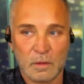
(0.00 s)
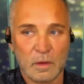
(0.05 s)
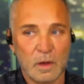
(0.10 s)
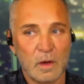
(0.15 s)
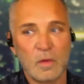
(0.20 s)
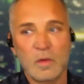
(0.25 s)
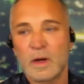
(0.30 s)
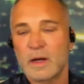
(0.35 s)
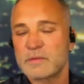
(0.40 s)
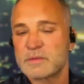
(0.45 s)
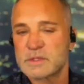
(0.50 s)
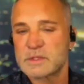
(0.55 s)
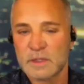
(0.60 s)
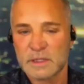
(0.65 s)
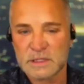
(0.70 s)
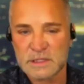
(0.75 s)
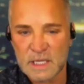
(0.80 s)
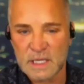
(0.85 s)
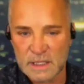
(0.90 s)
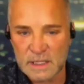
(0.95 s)
oh, I'm so
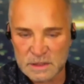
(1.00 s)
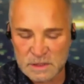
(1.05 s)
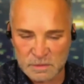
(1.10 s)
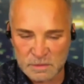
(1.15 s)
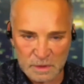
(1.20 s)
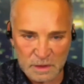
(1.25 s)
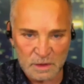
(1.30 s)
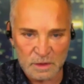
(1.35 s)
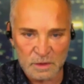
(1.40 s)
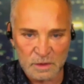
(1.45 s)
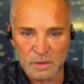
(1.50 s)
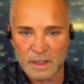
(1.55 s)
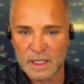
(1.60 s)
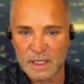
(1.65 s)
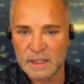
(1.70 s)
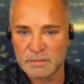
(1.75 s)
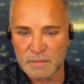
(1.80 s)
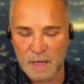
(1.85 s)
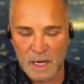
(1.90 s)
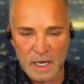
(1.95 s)
excited to meet you. I
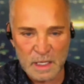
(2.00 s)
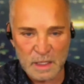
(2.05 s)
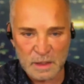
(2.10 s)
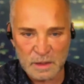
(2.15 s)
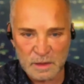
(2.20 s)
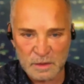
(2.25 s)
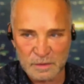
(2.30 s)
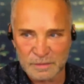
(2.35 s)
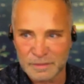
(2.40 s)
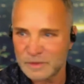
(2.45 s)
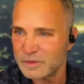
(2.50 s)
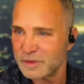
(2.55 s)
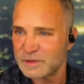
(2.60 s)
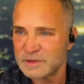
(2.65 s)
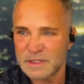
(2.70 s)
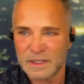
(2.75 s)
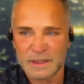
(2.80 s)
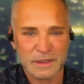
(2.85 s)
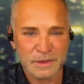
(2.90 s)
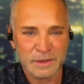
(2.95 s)
admire you. And my
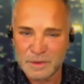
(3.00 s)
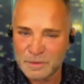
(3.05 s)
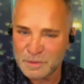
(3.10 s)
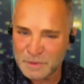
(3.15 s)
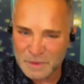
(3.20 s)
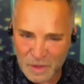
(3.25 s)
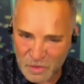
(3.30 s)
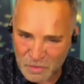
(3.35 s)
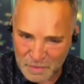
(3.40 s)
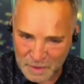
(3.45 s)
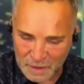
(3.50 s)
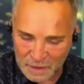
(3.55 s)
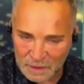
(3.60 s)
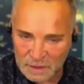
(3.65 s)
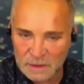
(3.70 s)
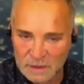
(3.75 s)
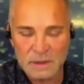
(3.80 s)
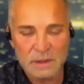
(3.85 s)
wife's like, you don't know me.